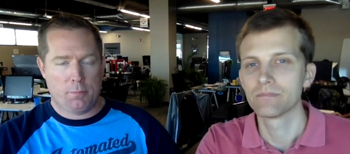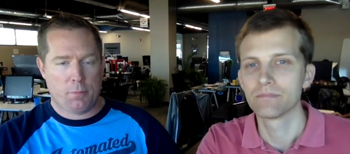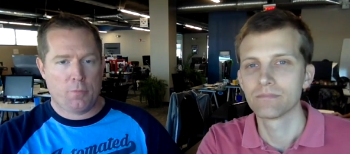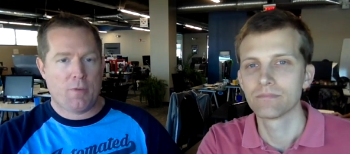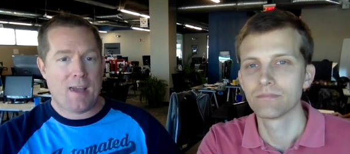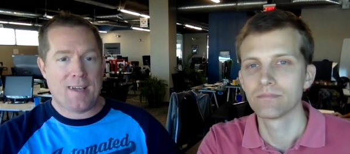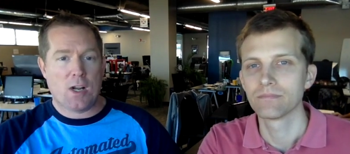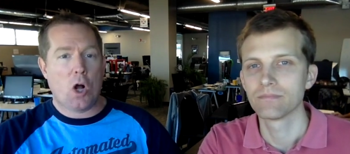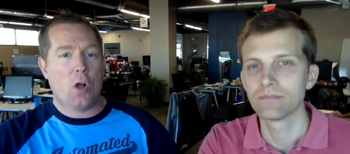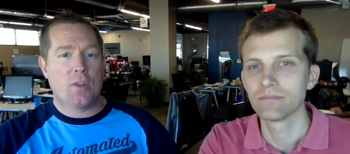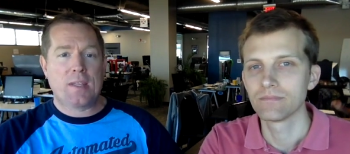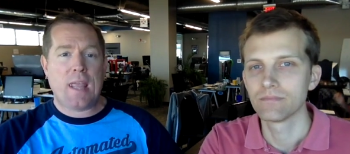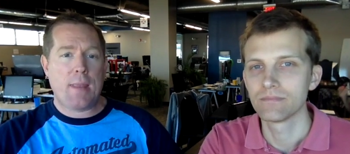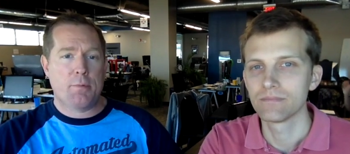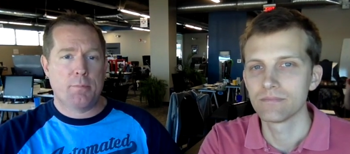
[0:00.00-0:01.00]
Speaker 1: provided all the
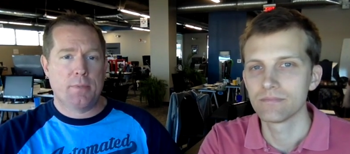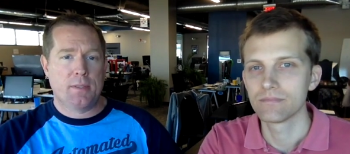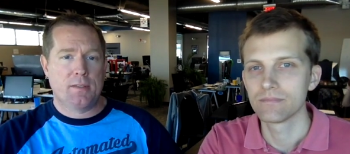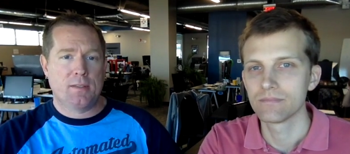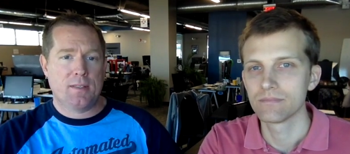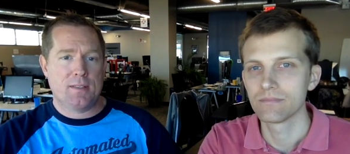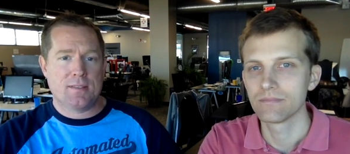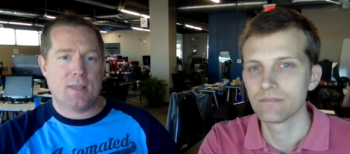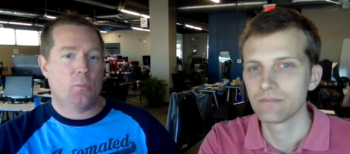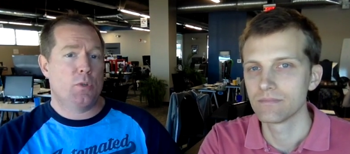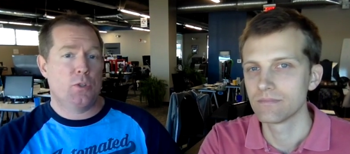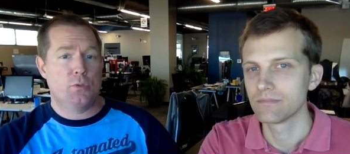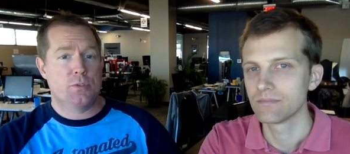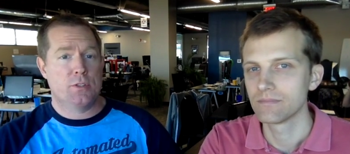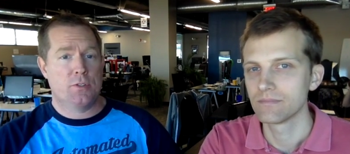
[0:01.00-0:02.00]
capabilities that we
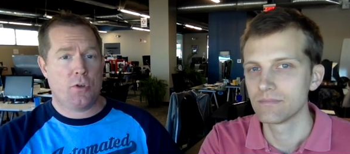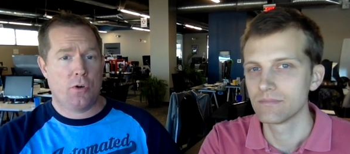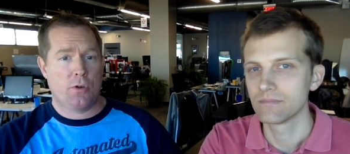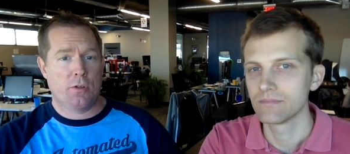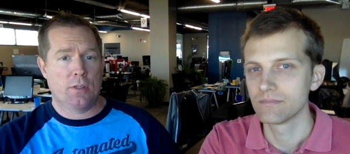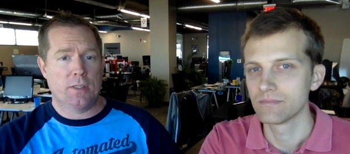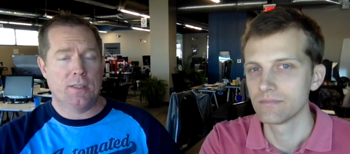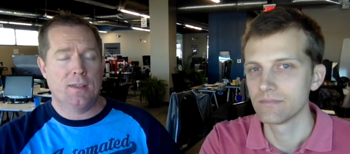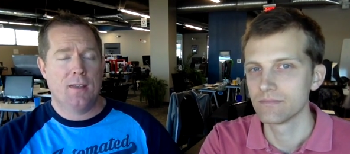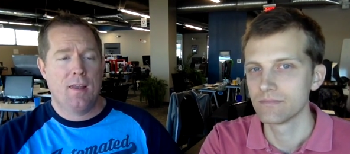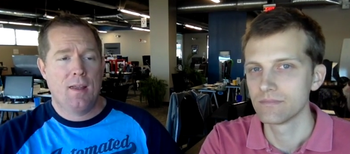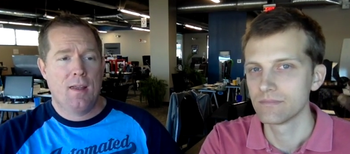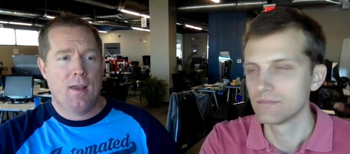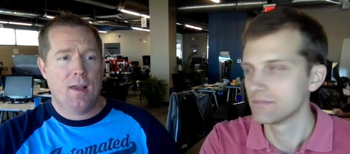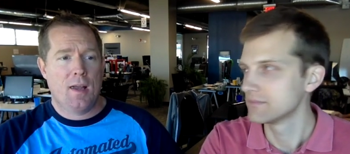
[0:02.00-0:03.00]
use internally
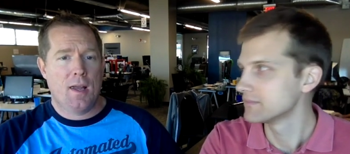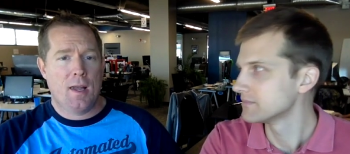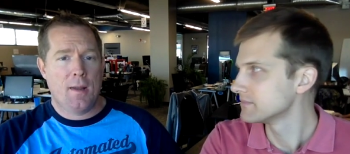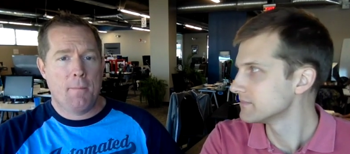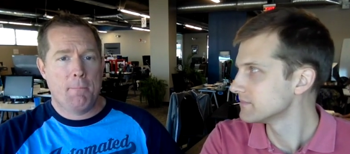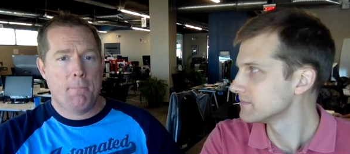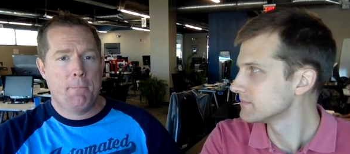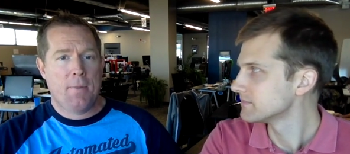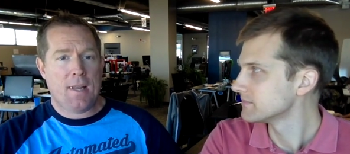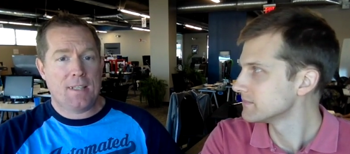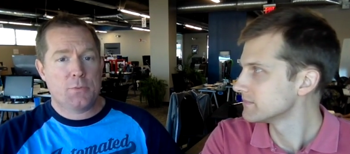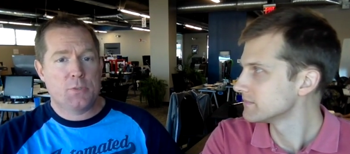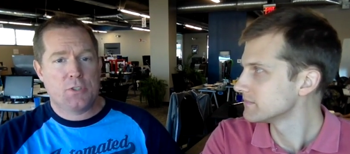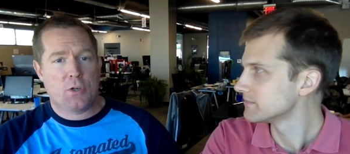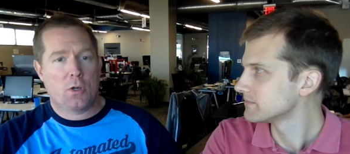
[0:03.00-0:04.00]
um, but as
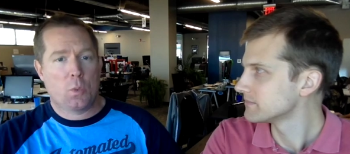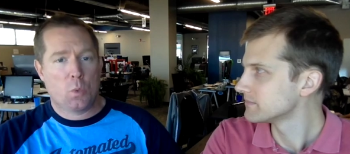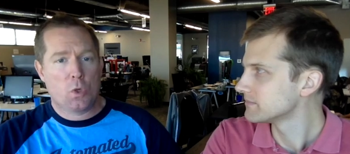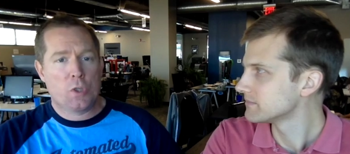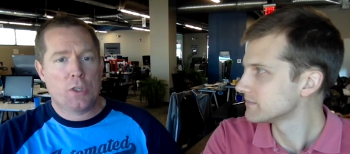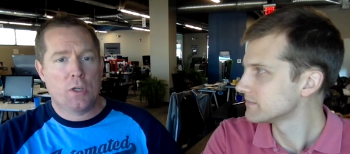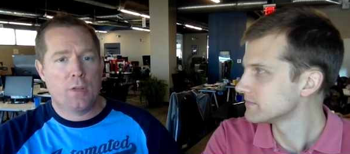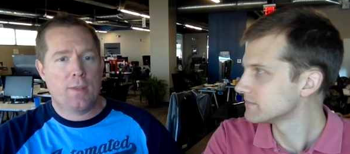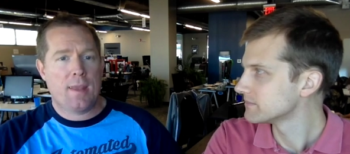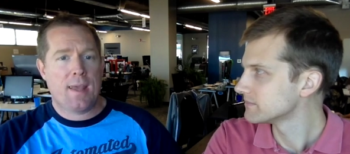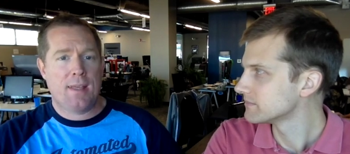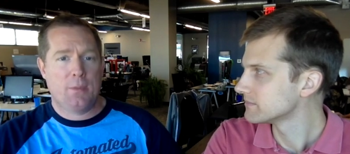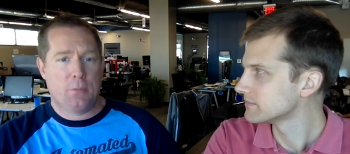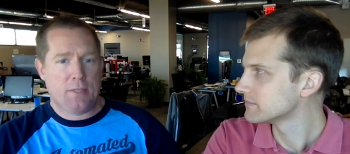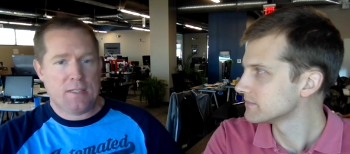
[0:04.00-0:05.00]
we started working on that
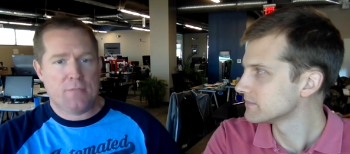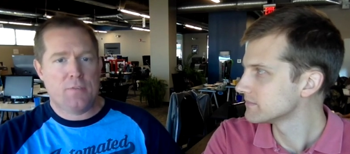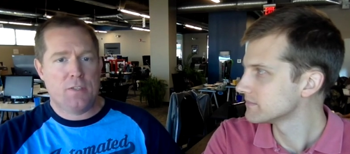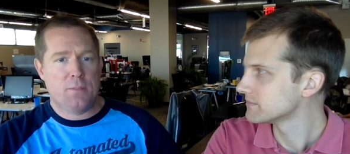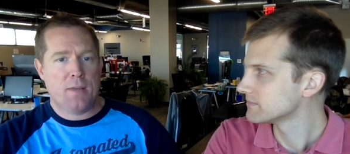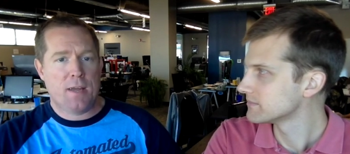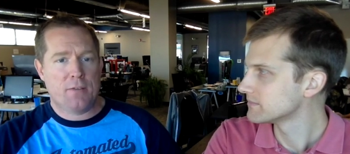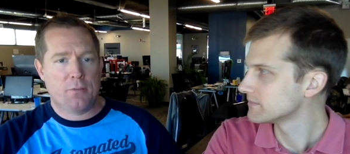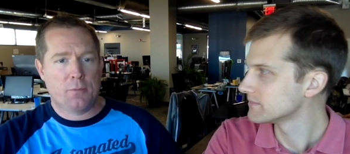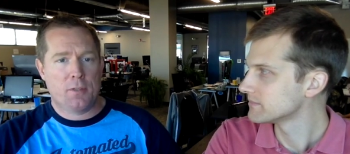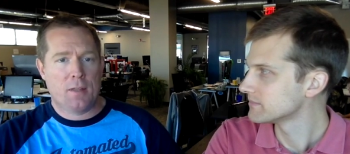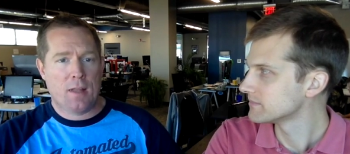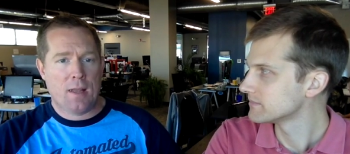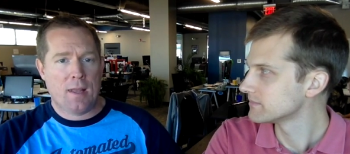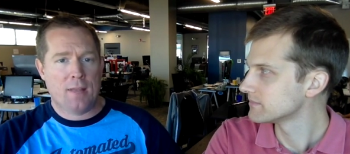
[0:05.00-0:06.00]
and we get feedback from
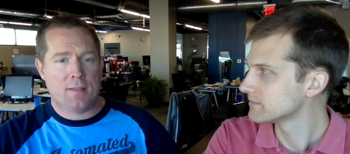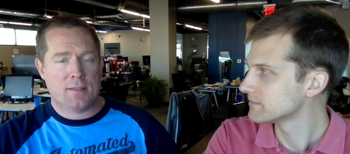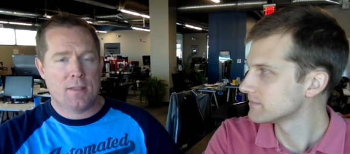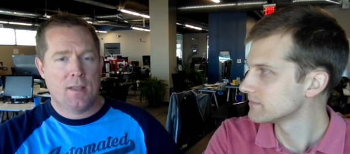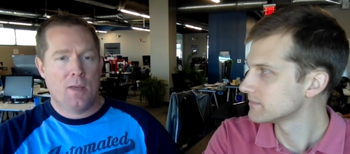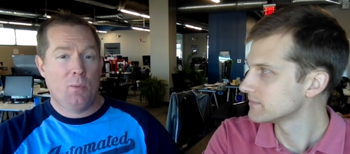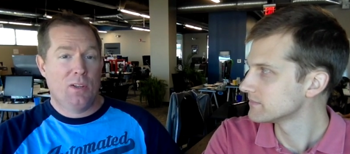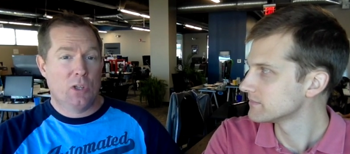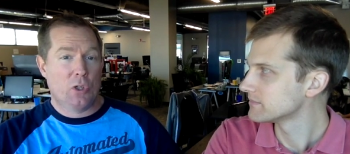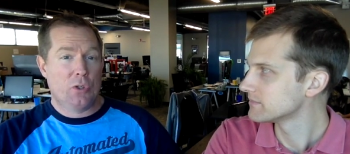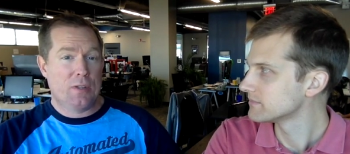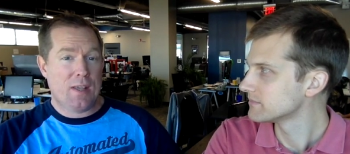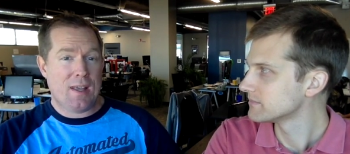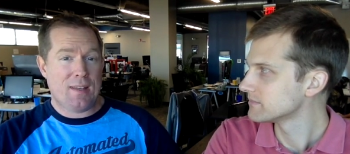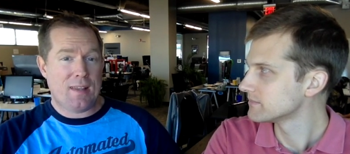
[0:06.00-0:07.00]
clients, we learned
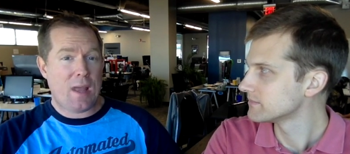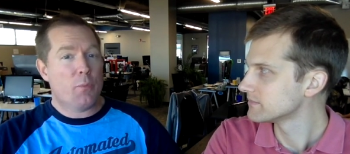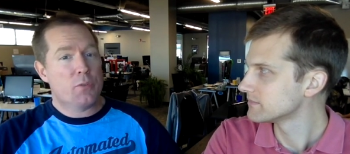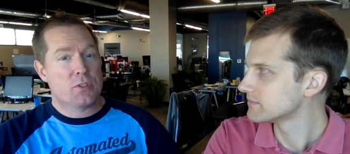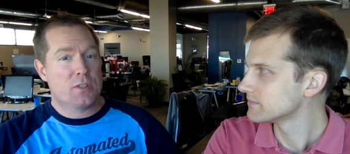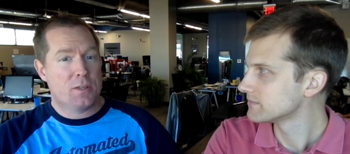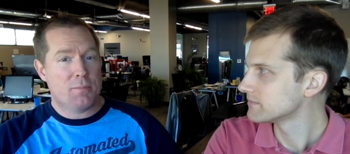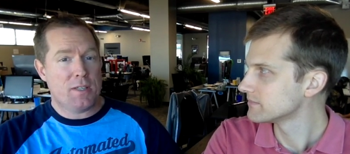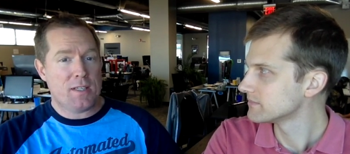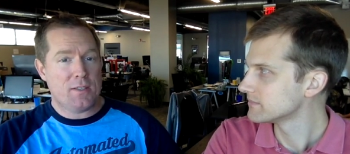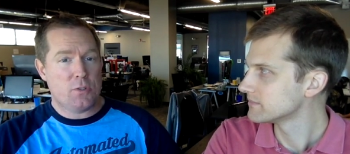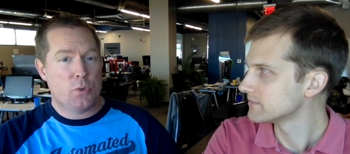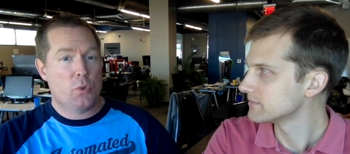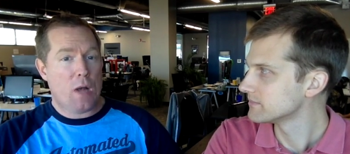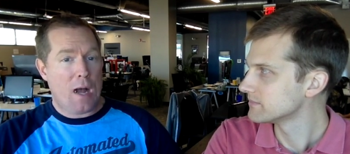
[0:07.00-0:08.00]
that that was going to be
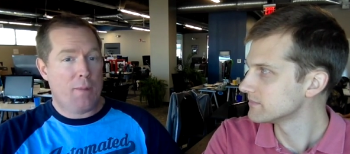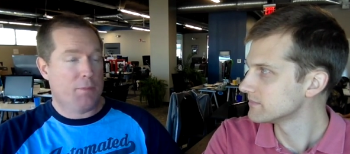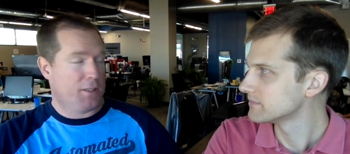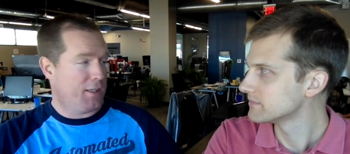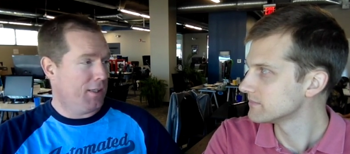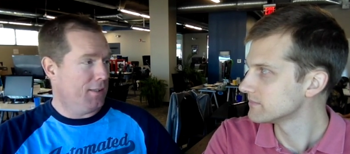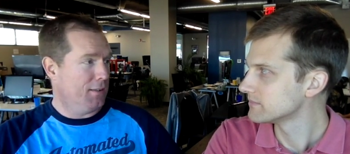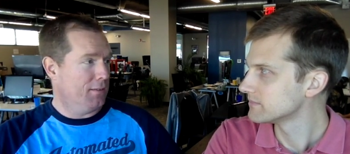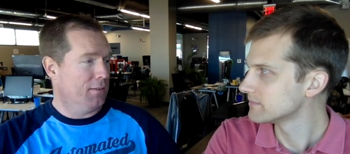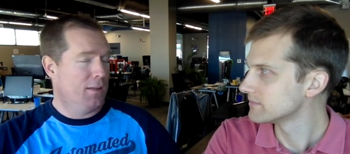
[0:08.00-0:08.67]
too complicated.